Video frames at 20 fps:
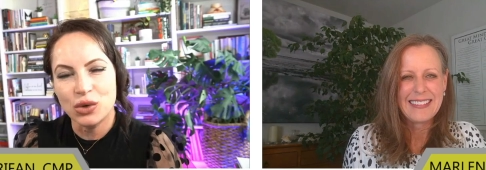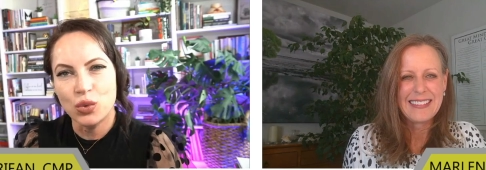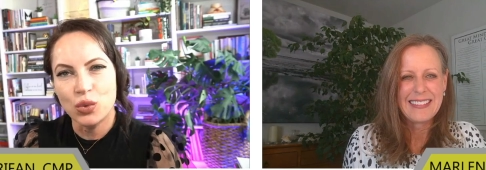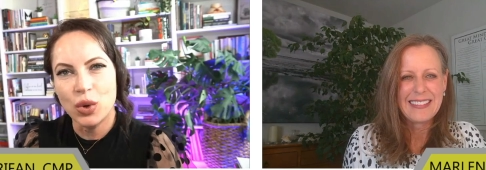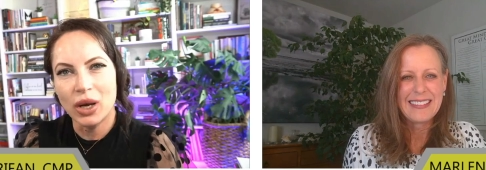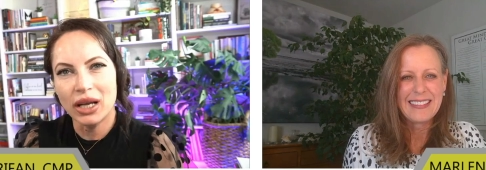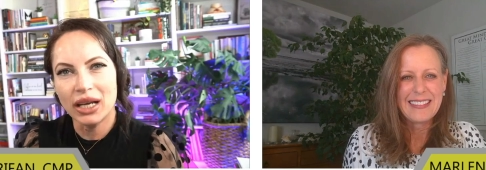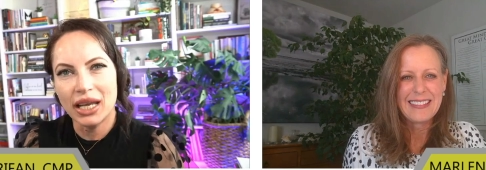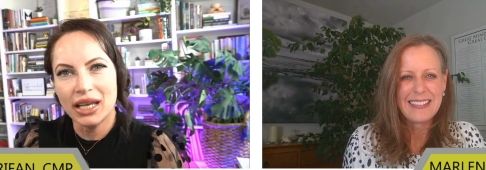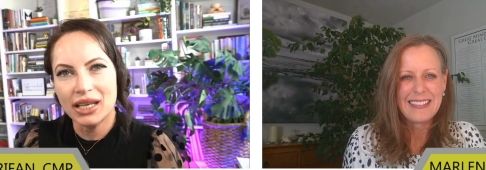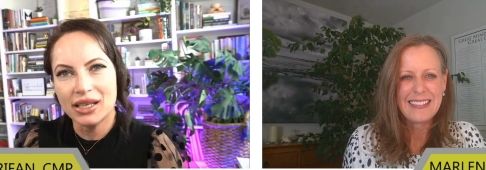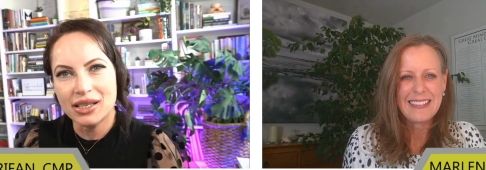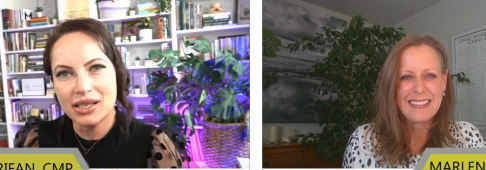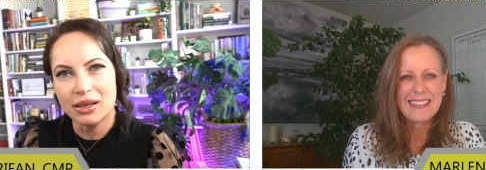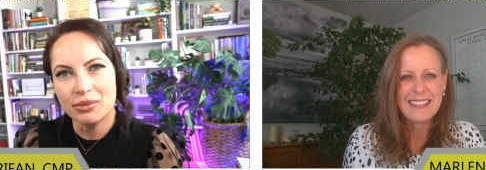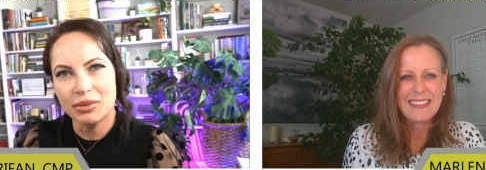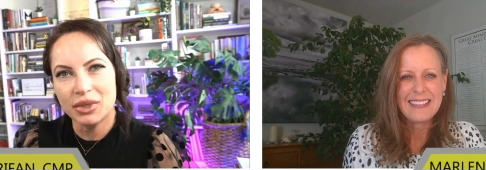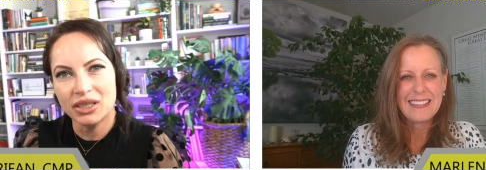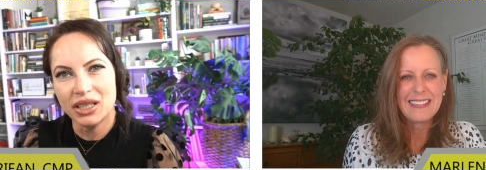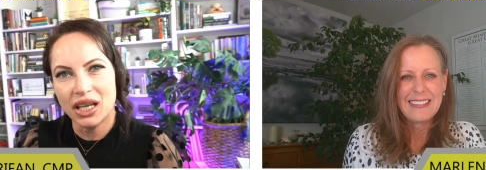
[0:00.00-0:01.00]
Speaker 1: what is
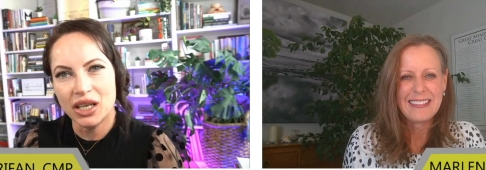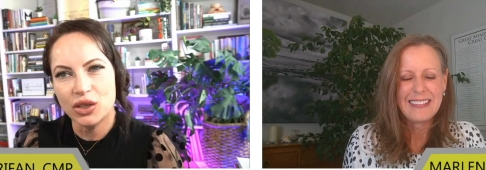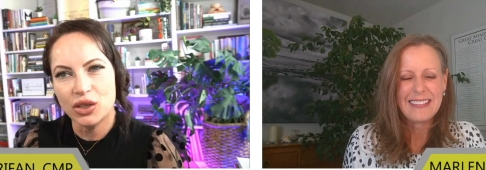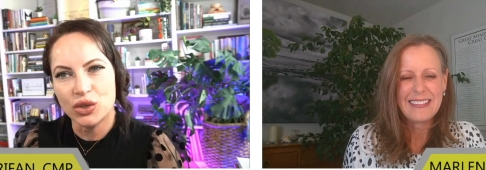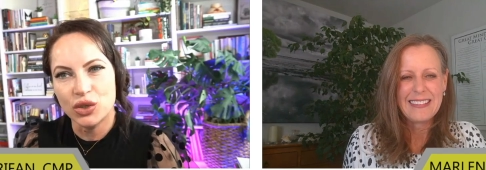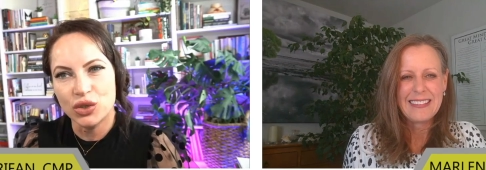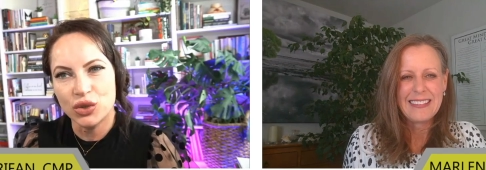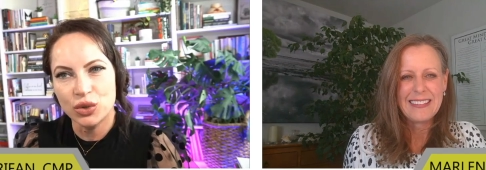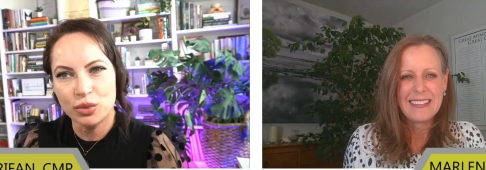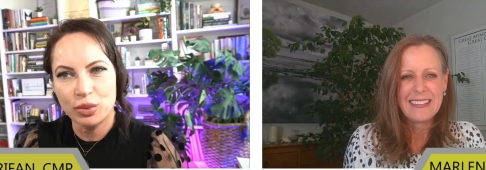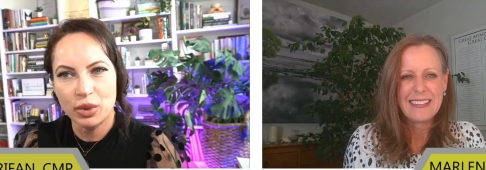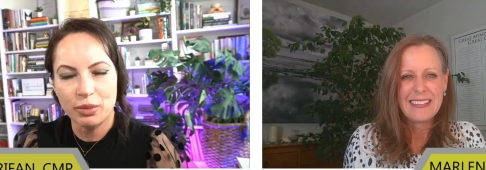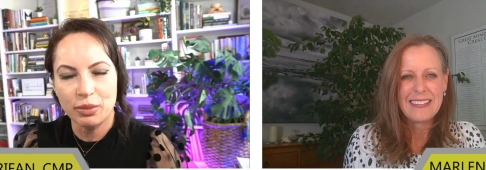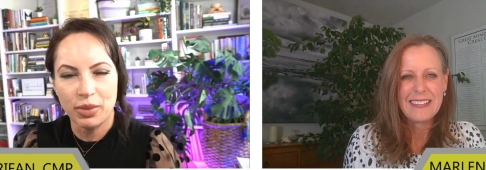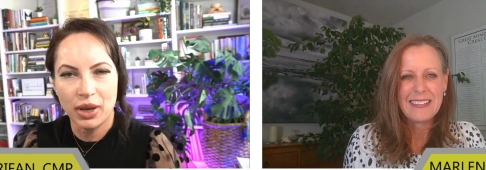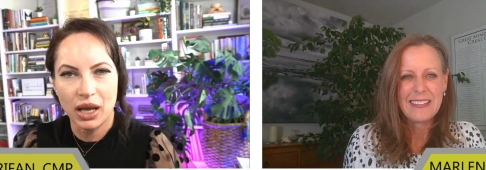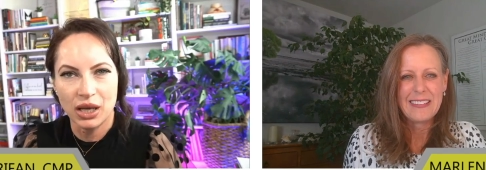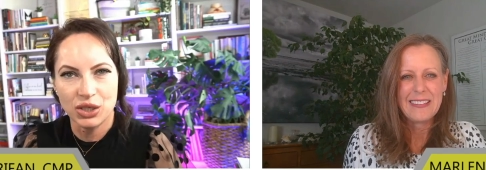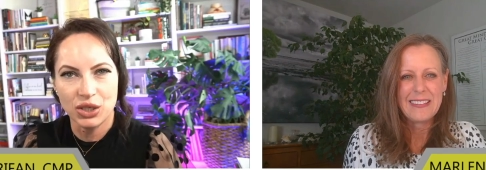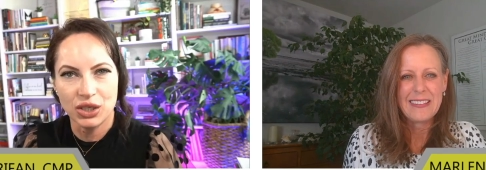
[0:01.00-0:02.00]
something that you're super
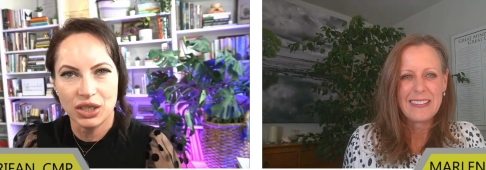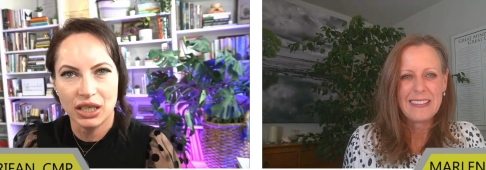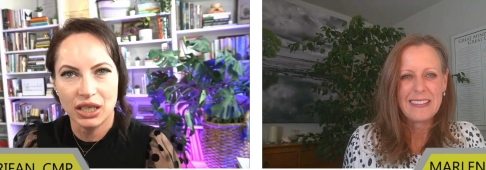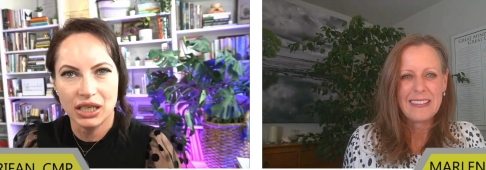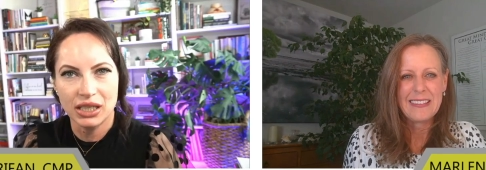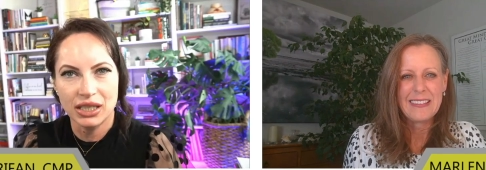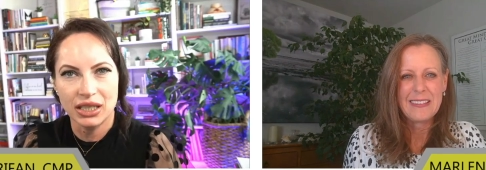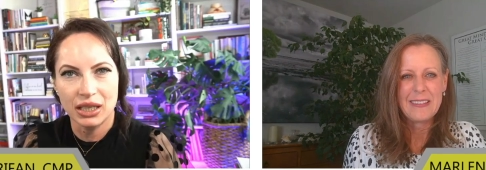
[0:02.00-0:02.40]
passionate